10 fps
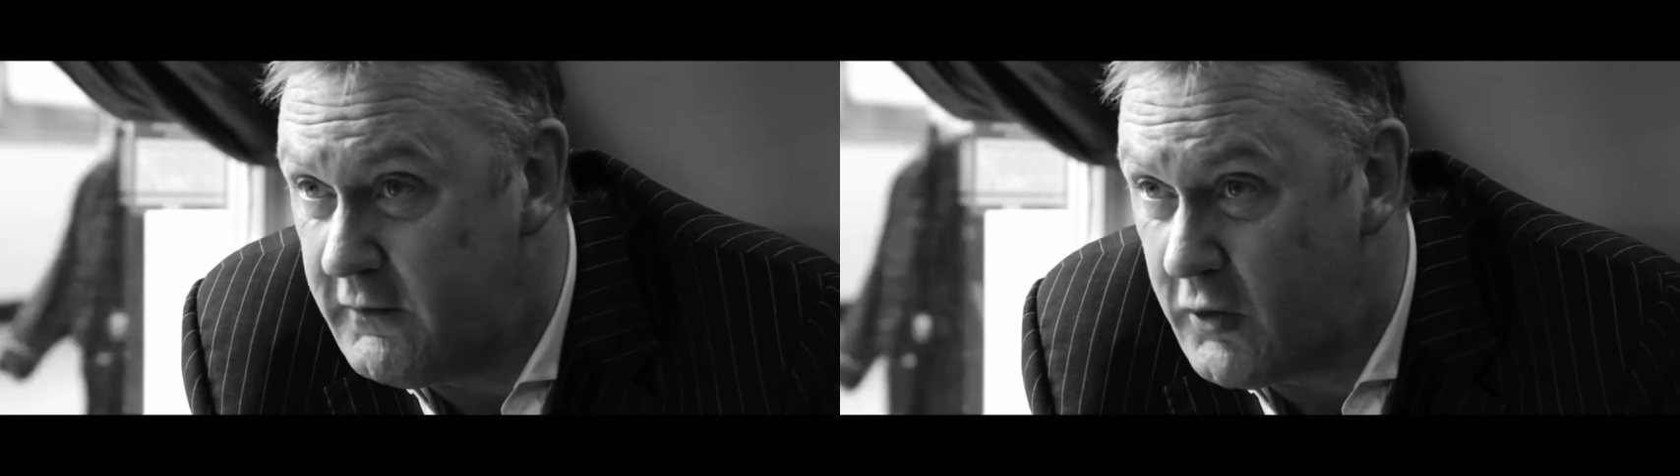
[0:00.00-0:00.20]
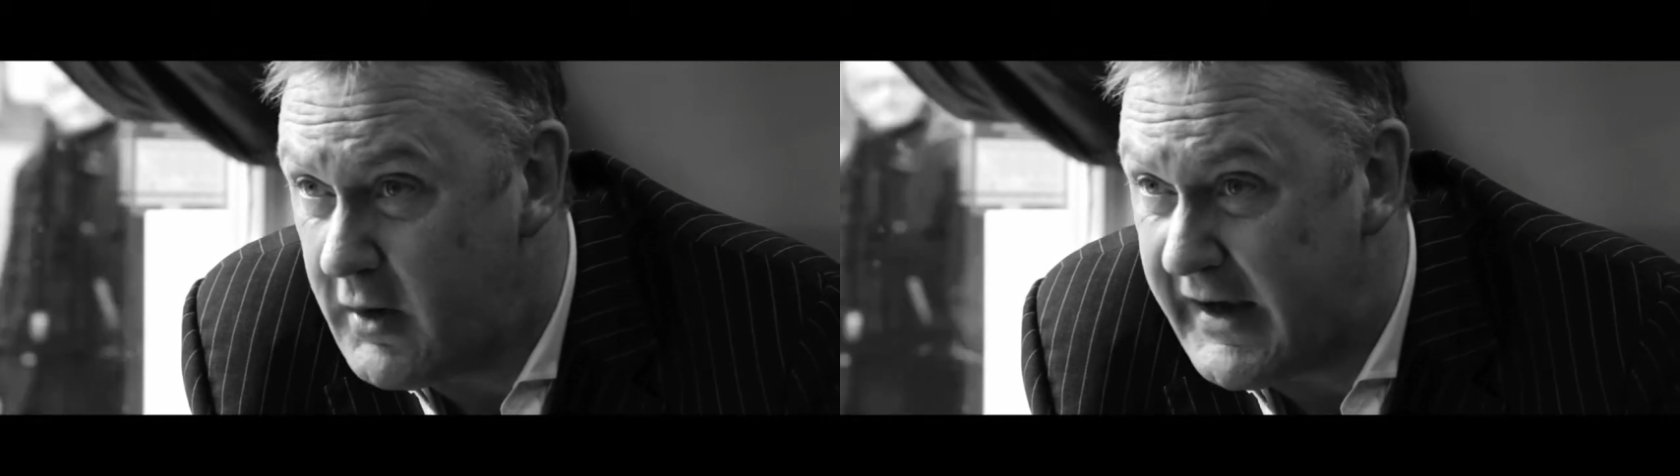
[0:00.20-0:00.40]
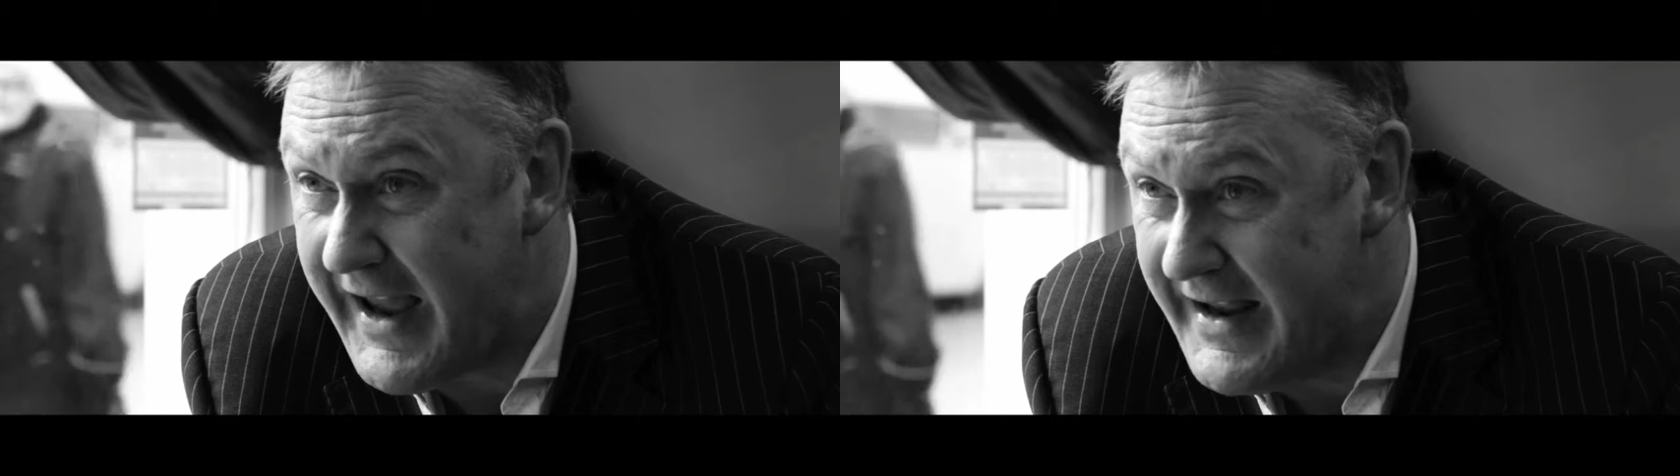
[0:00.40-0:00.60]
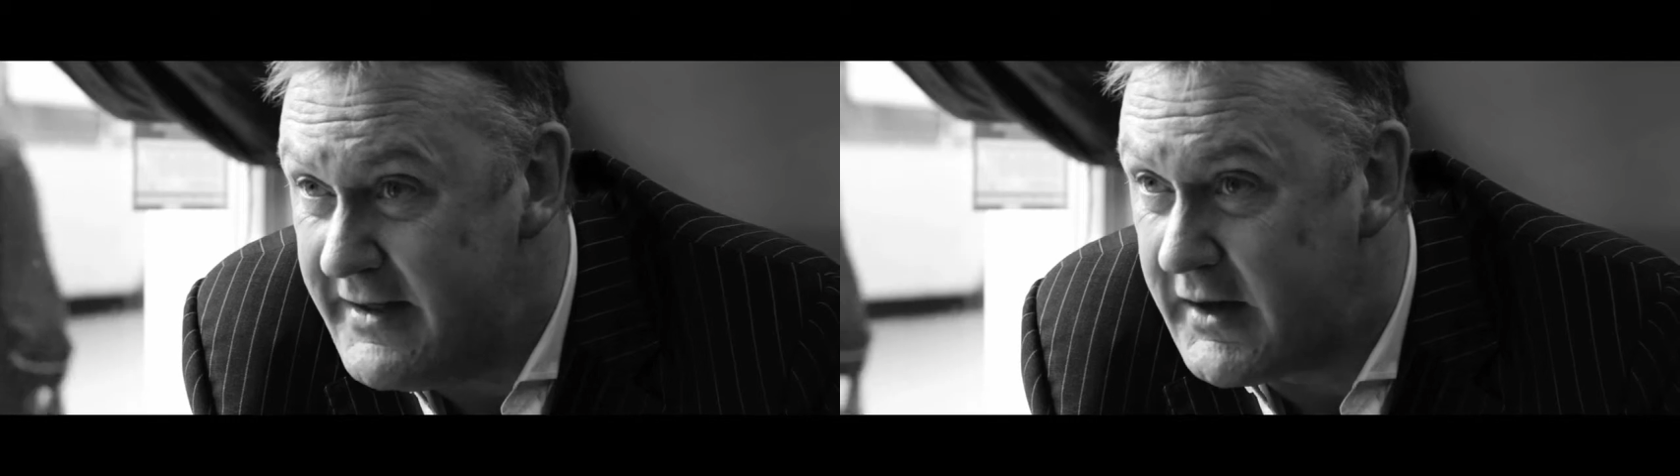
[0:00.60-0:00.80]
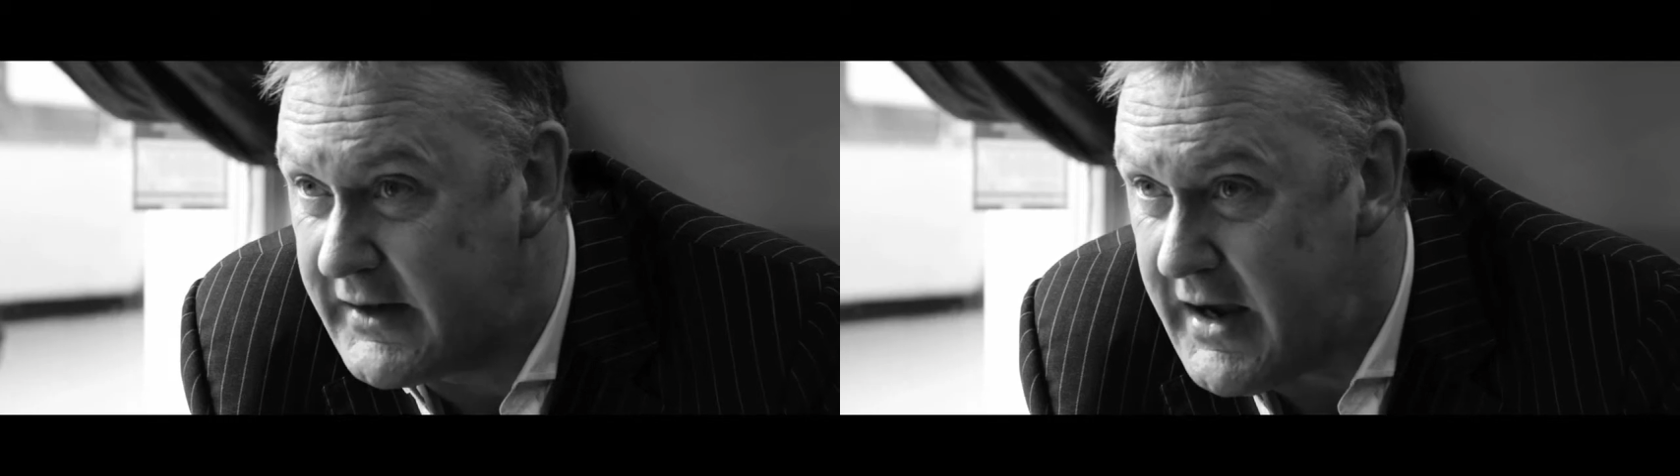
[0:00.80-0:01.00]
you've got to get
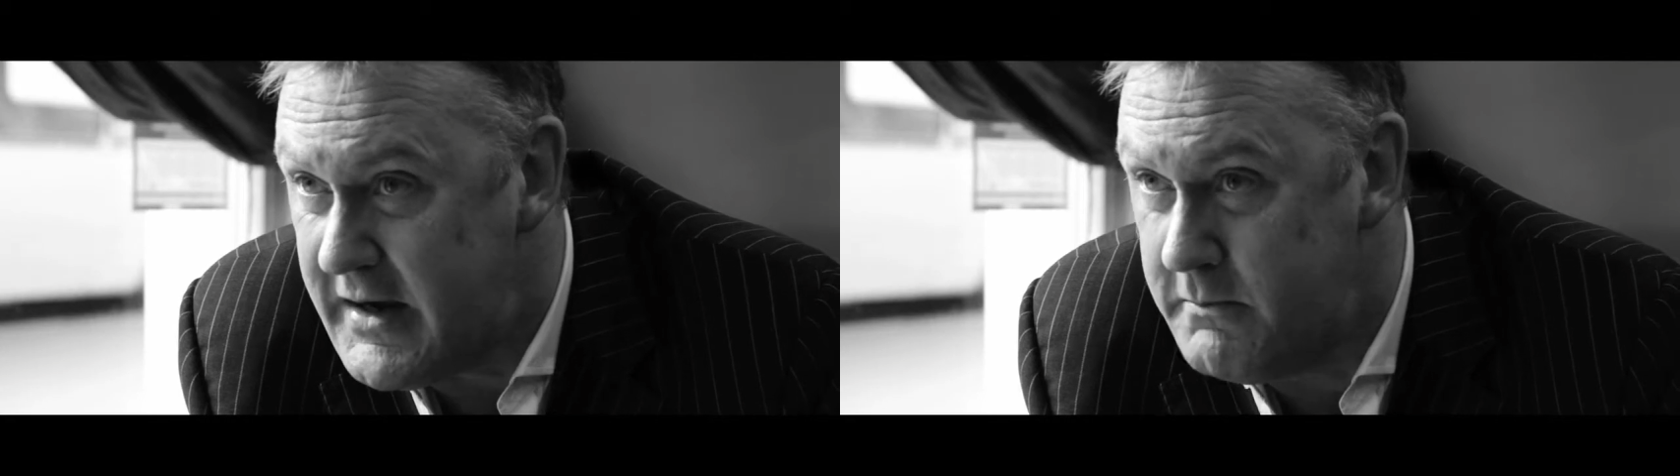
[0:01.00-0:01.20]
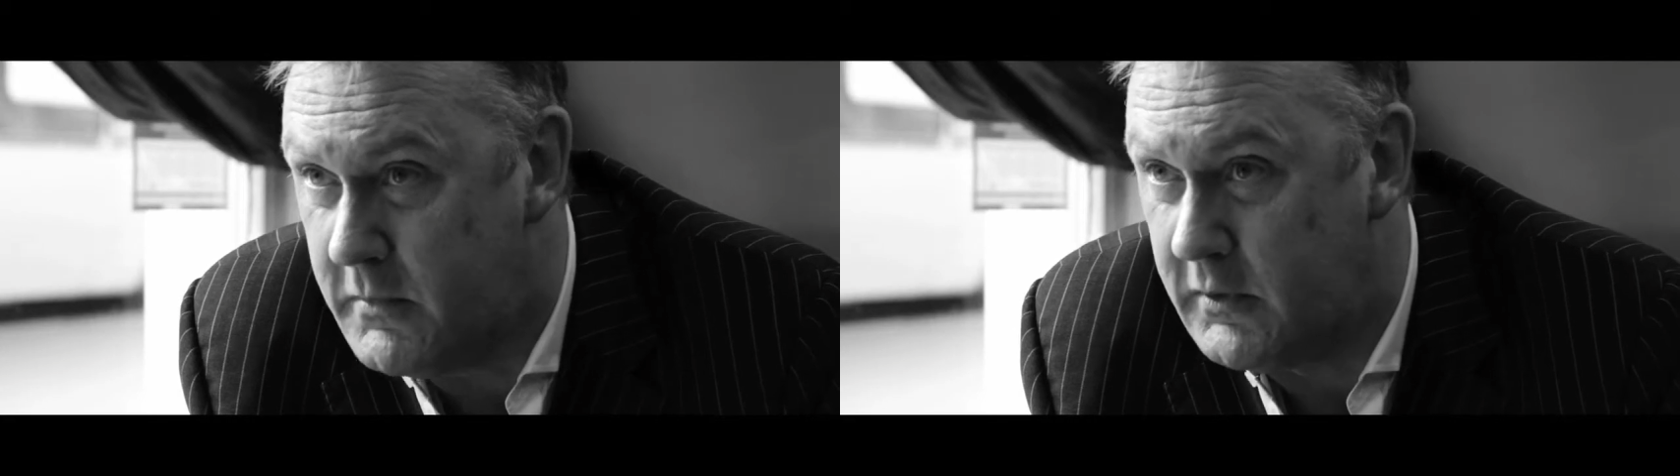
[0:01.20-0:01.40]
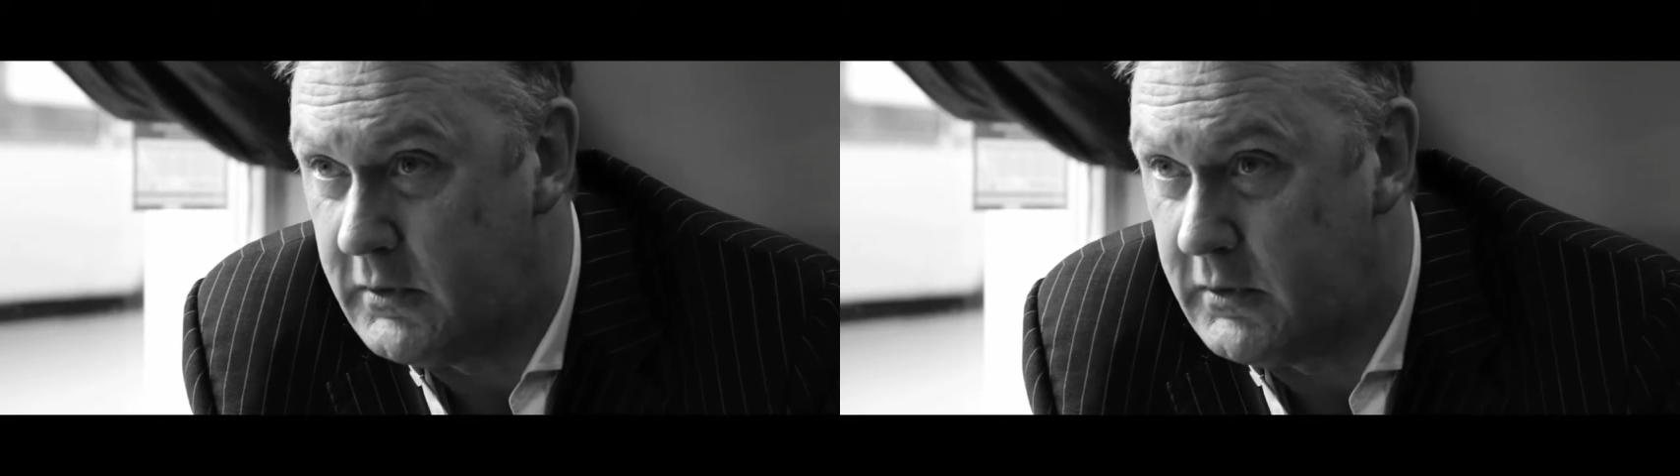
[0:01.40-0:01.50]
in the game.